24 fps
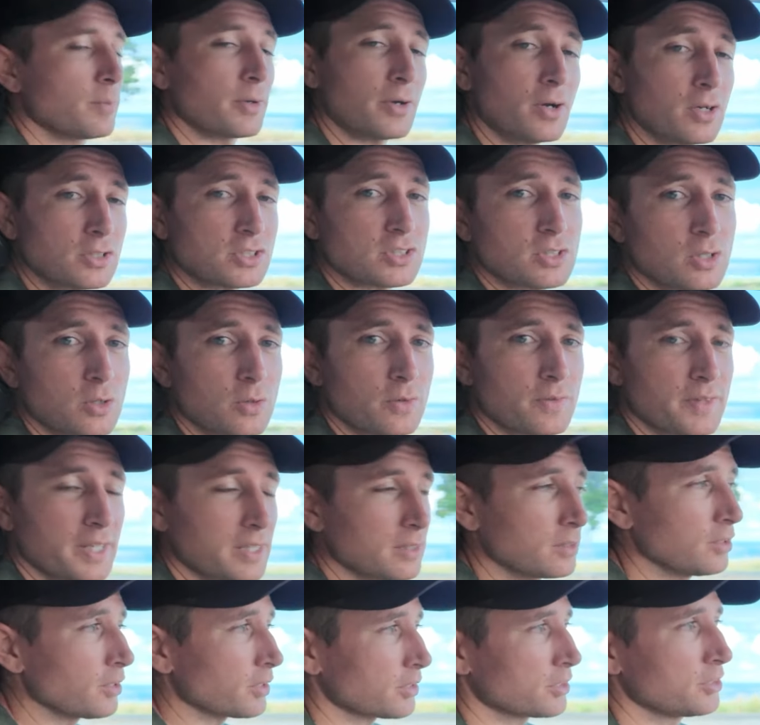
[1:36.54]
But also, they
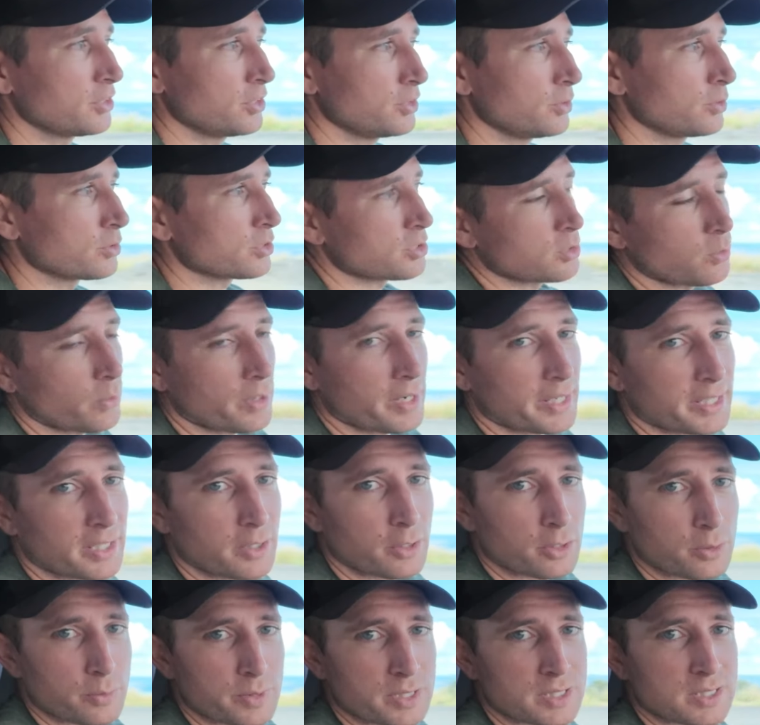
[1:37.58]
look new, so when I
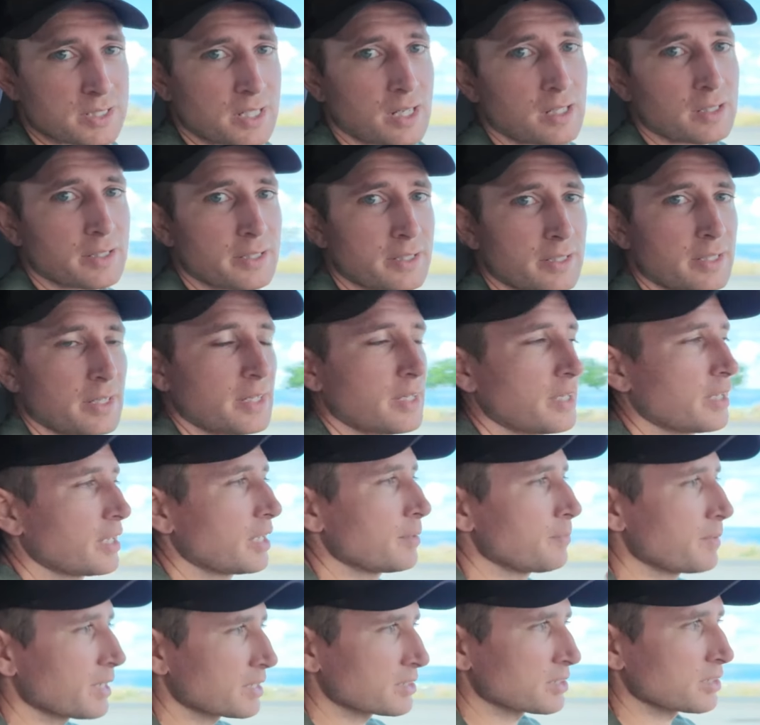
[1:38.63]
go to resell it,
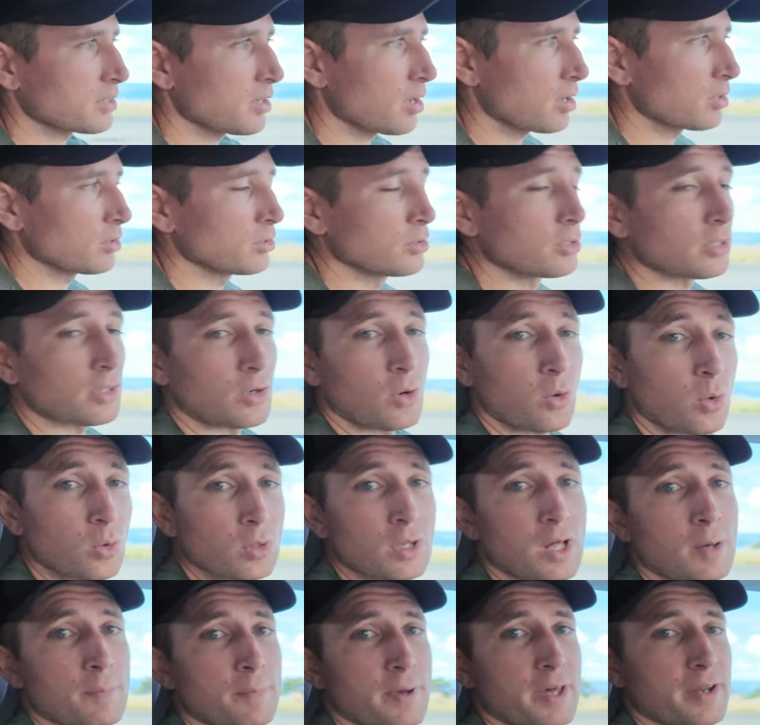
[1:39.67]
it makes a car look a whole
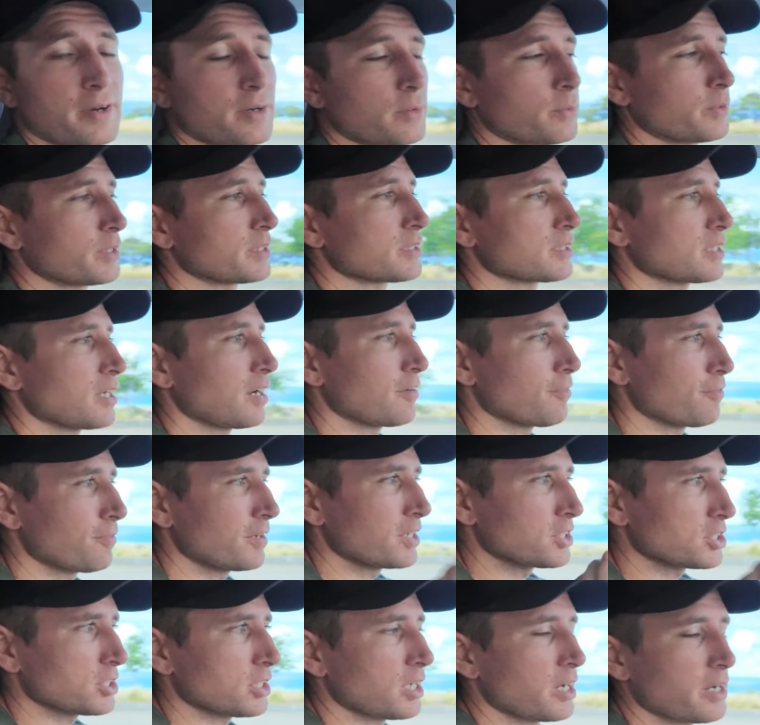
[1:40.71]
lot better when it's got
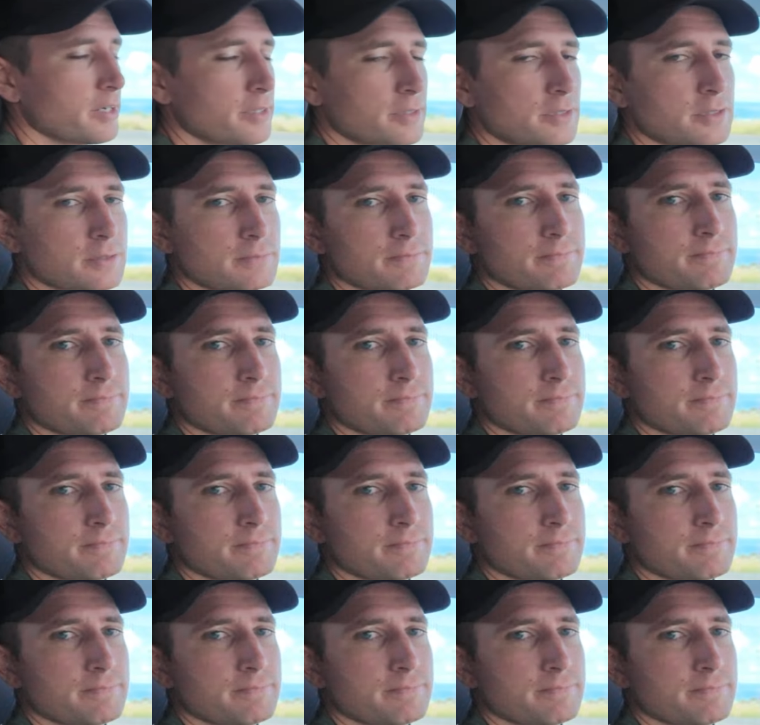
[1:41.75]
fresh tires.